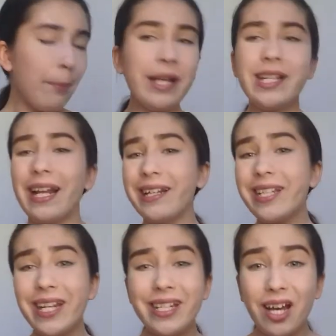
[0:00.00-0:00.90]
It makes it like
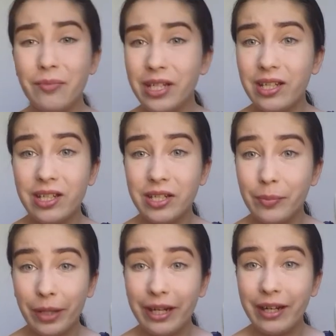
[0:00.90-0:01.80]
10 times easier to
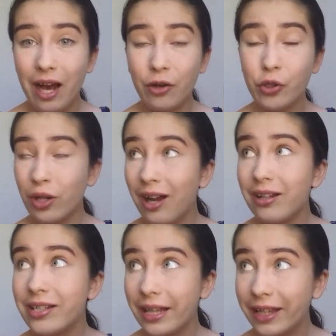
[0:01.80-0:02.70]
blend out your
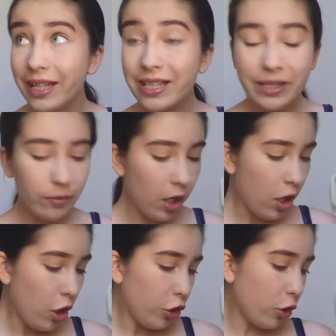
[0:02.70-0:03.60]
colors and things.
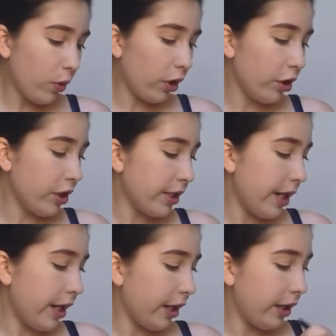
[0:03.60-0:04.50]
So we're going to
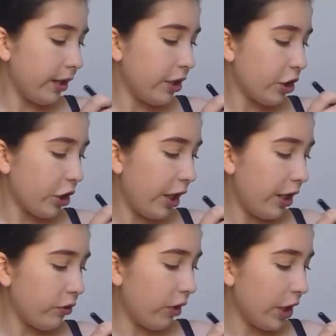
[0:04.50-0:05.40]
take this
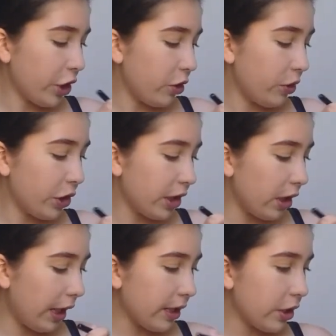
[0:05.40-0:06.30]
shade right here, which is
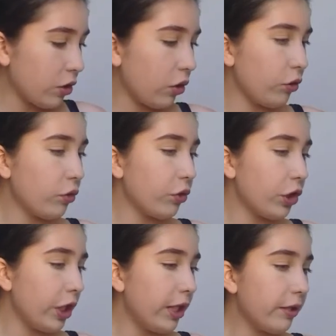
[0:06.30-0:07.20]
the lightest contour
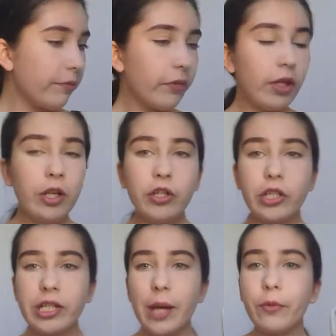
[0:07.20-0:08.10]
shade.
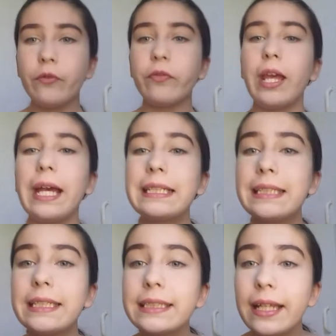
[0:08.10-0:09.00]
Just tap off the
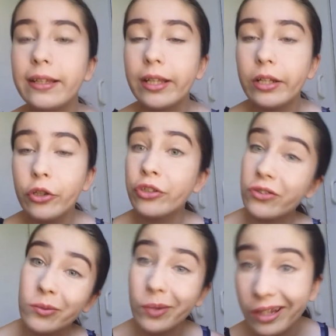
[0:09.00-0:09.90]
excess and then you
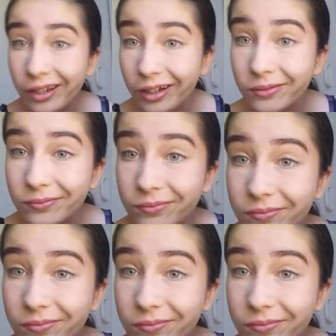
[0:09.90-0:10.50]
start blending.